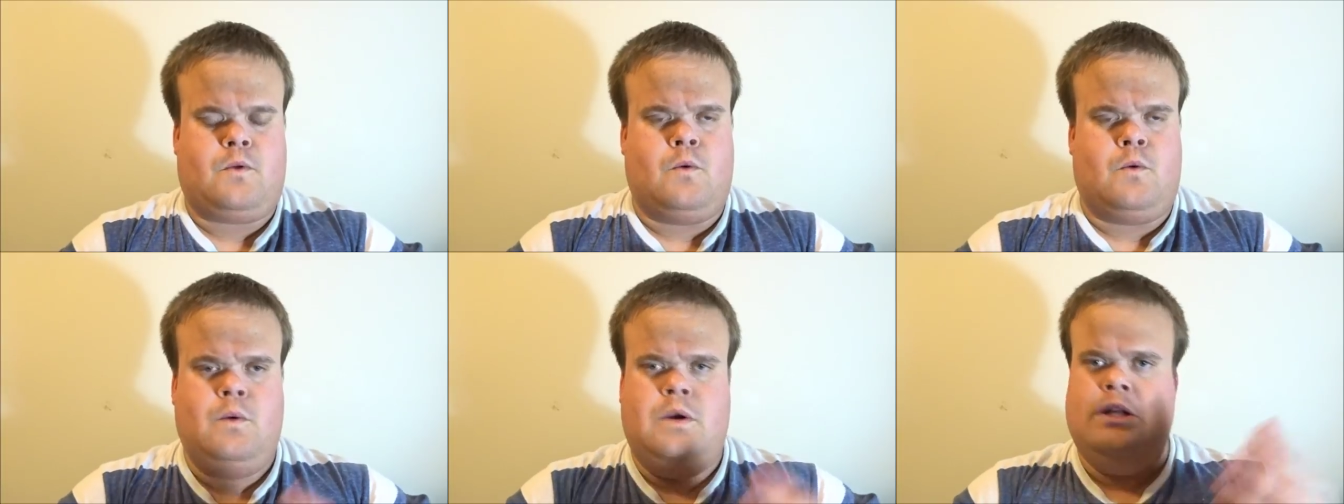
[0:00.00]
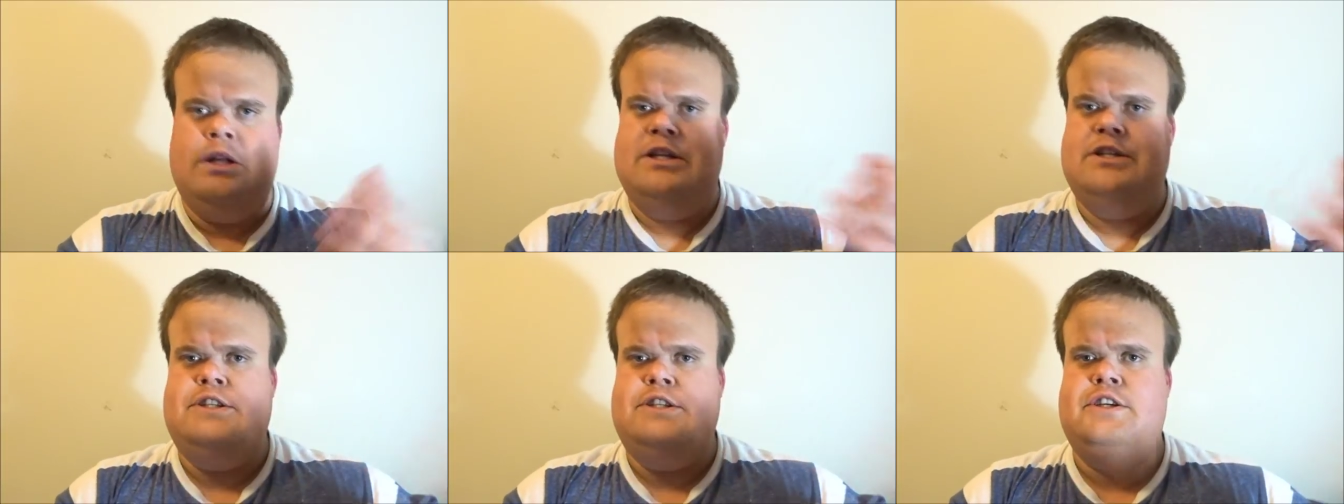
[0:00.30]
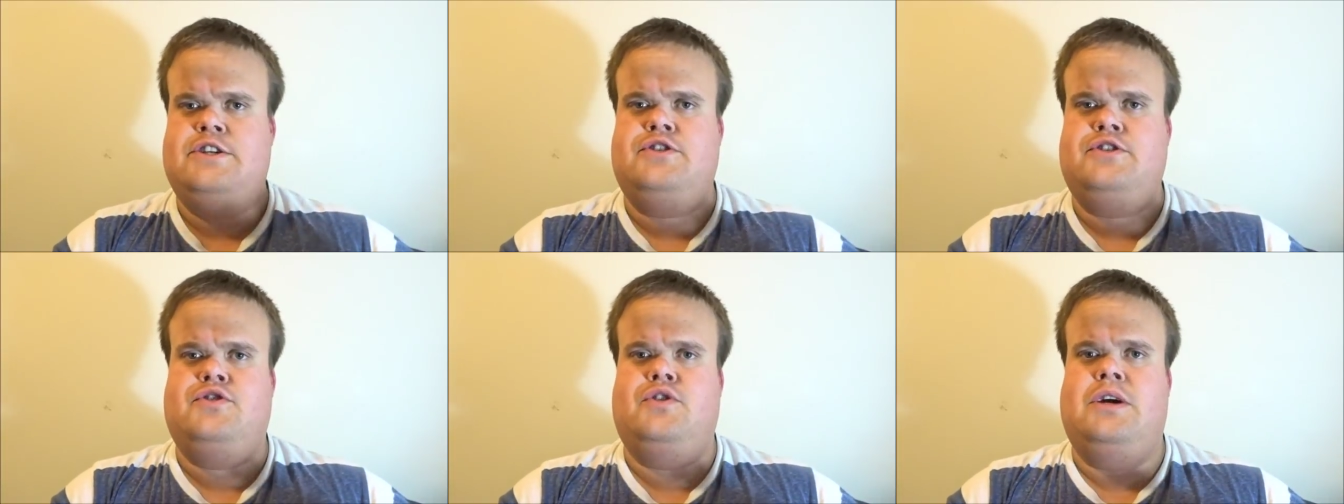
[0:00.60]
We're going to
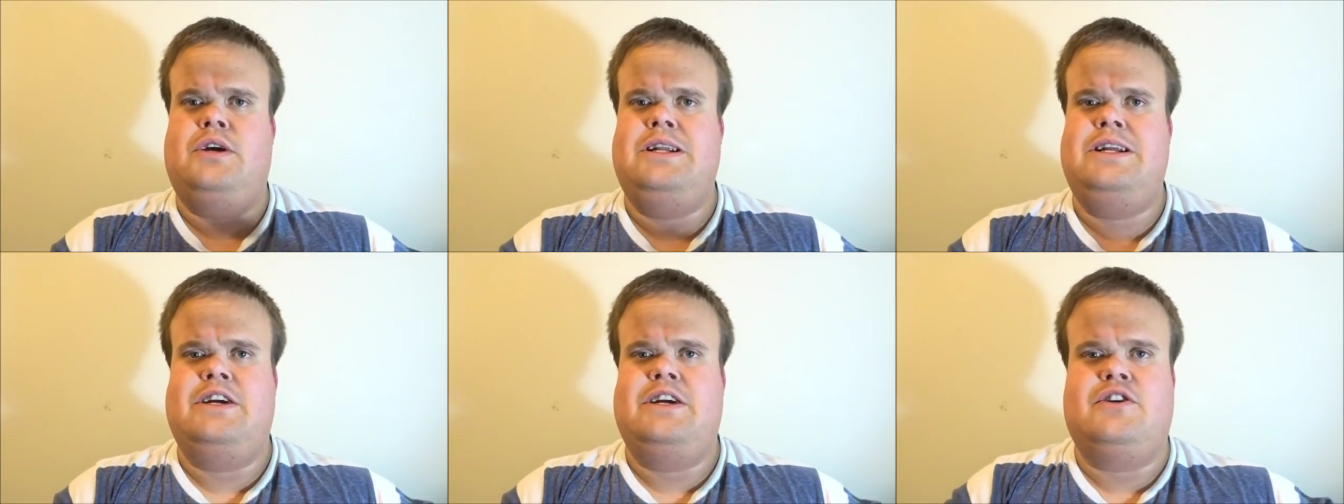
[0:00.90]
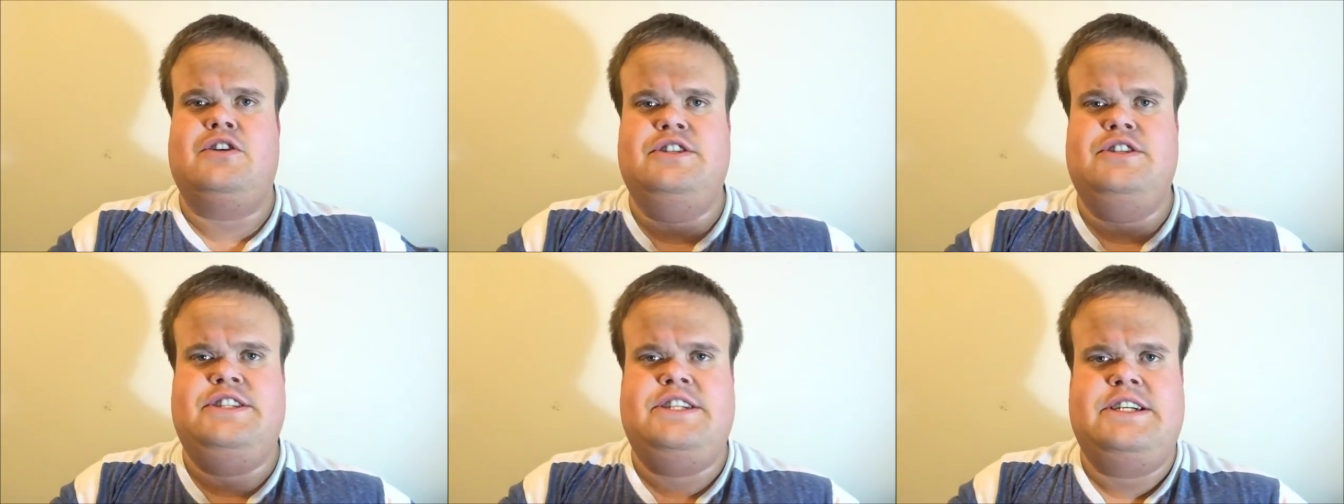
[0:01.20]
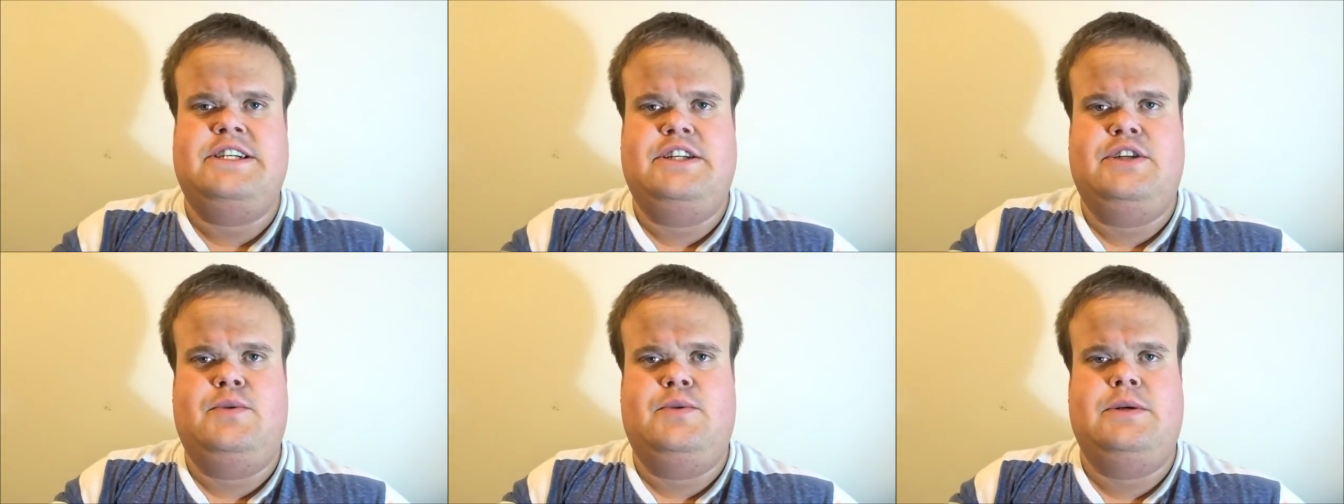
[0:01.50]
see Australia
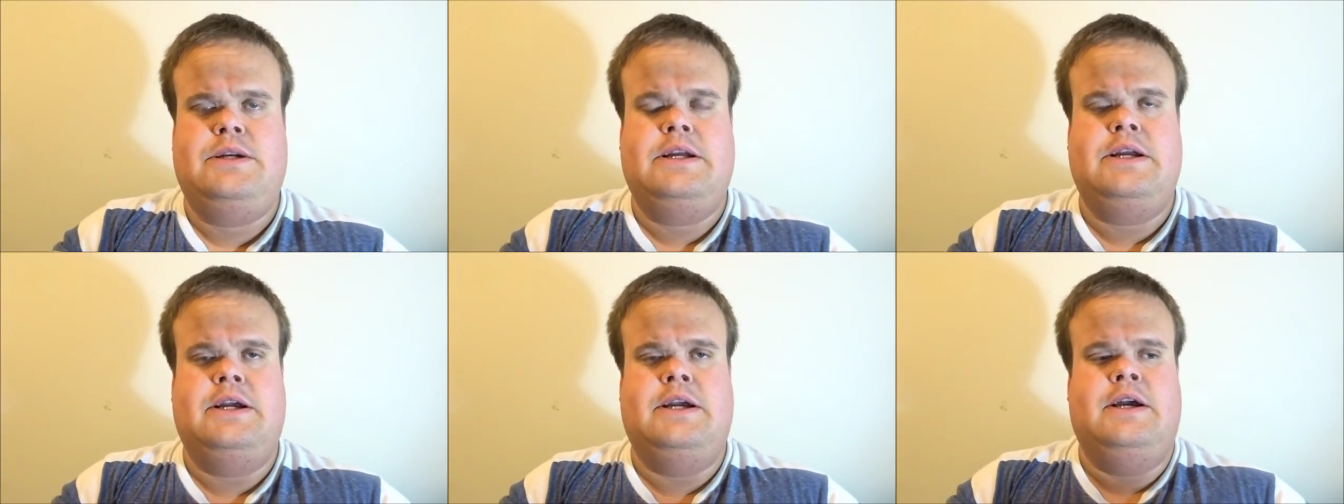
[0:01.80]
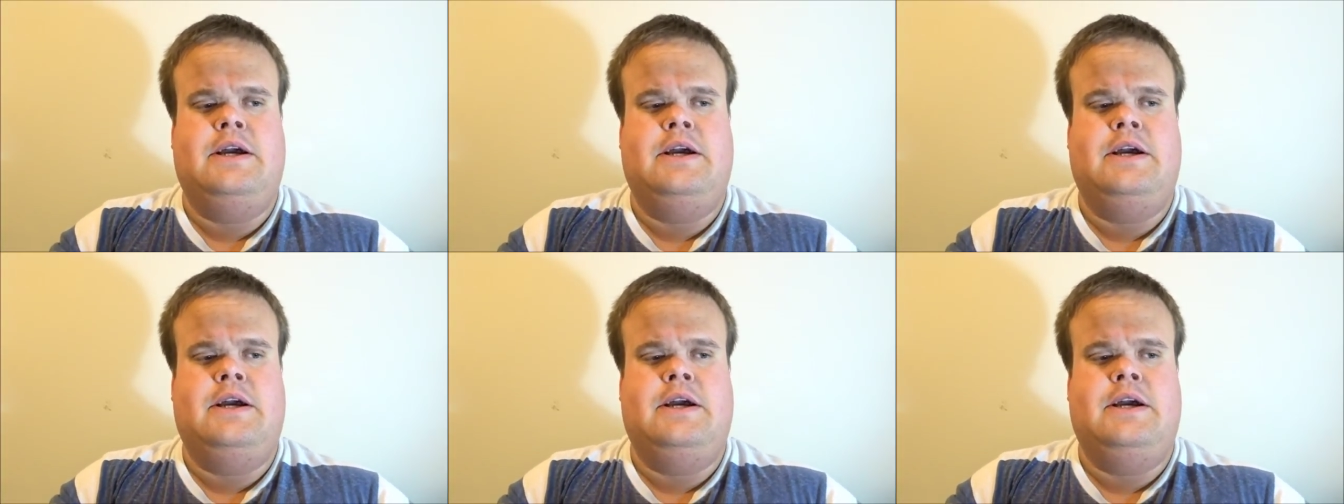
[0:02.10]
continuing,